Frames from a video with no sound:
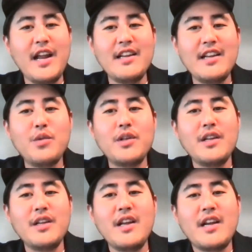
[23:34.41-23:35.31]
And
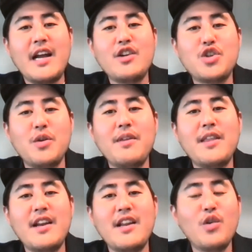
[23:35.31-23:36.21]
it kind of showed me
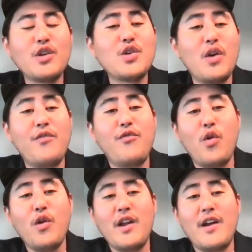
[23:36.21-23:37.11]
that in order to
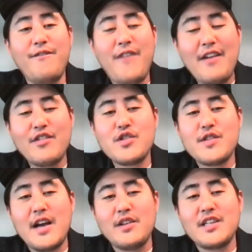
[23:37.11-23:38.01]
afford a
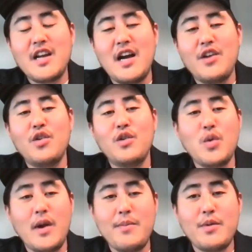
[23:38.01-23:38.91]
500,000 condo,
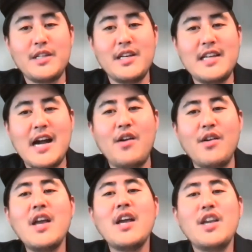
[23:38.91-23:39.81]
20% down,
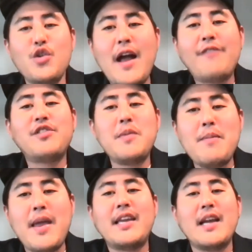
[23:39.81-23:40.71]
you'd have to be
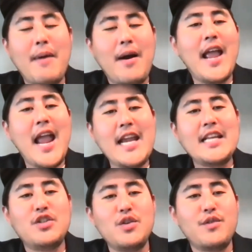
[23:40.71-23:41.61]
making about
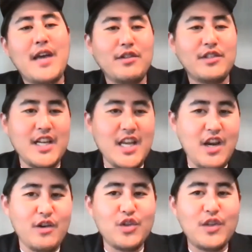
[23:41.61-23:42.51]
82,000 a
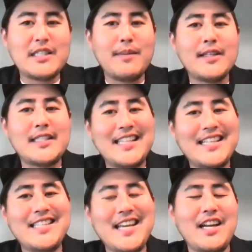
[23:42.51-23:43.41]
year. So that's about
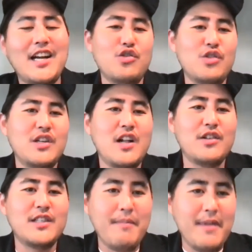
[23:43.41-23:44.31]

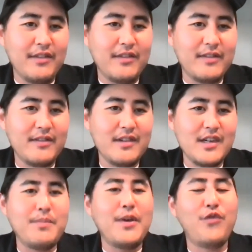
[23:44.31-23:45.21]
$6,800 a month
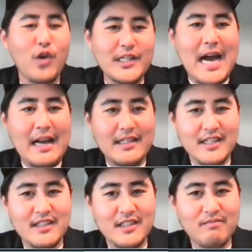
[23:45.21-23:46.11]
before
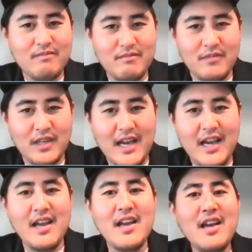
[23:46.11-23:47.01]
taxes.
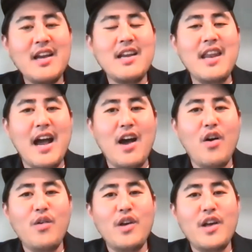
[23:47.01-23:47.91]
Okay.
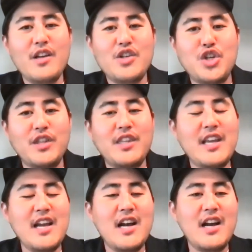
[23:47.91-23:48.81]
Now, should
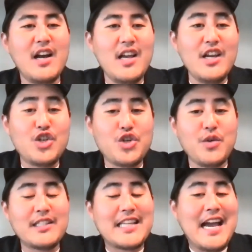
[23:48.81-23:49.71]
the
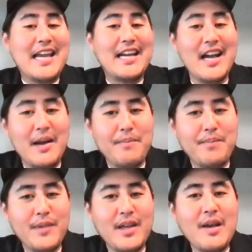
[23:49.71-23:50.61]
insurance hike up,
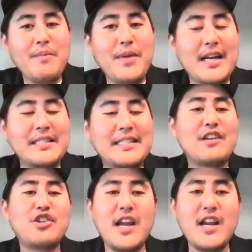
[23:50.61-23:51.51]
because
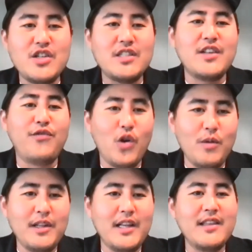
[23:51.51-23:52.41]
that changes the
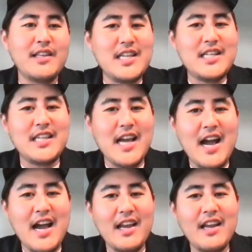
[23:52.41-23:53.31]
formula in the
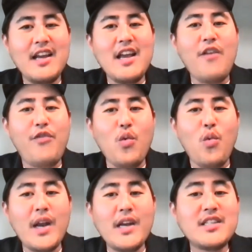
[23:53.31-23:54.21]
DTI, if you
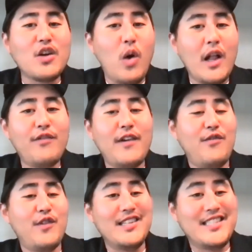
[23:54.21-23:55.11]
wanted to qualify
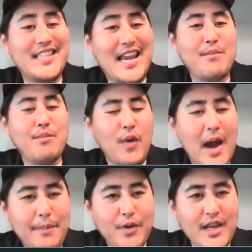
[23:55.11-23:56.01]
for the same
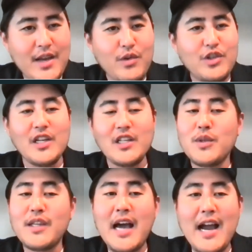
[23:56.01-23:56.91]
property just
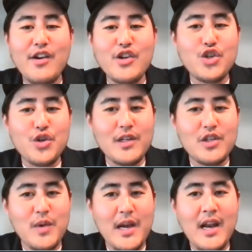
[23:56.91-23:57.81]
with the higher
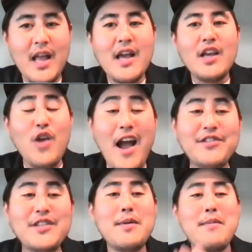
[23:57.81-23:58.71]
insurance rate, you have
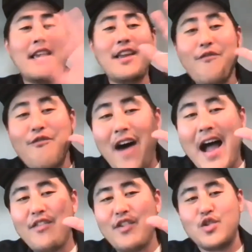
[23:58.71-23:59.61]
to be making
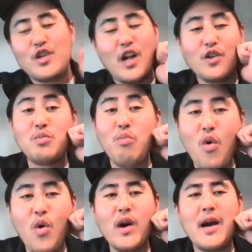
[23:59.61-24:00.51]
$500
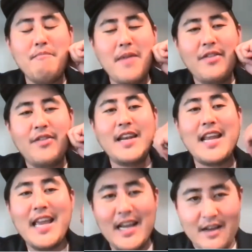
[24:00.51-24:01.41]
more a month in
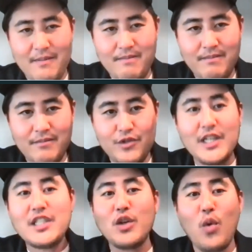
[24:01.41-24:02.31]
income
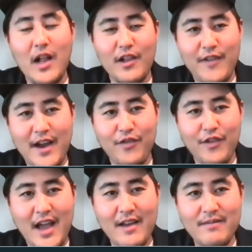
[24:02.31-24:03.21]
just to qualify for that.